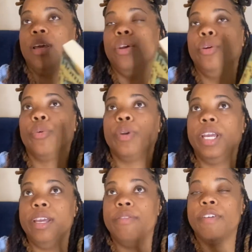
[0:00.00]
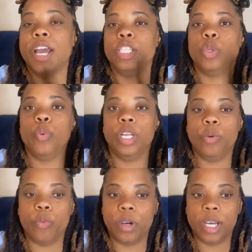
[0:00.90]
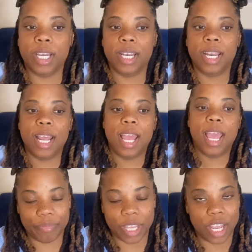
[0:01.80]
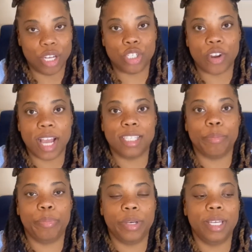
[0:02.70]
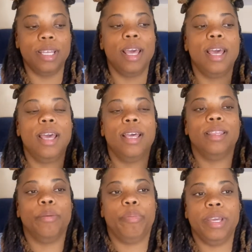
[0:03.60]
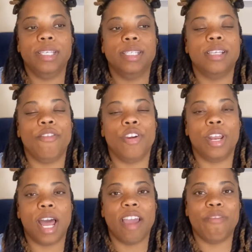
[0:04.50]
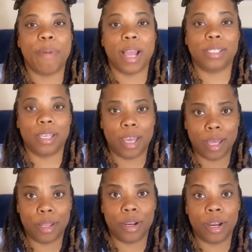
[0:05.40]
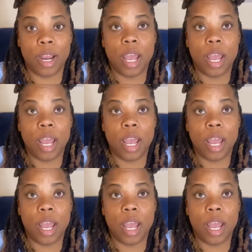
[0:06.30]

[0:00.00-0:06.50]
grief at 21, and you're trying to put the pieces of your life back together,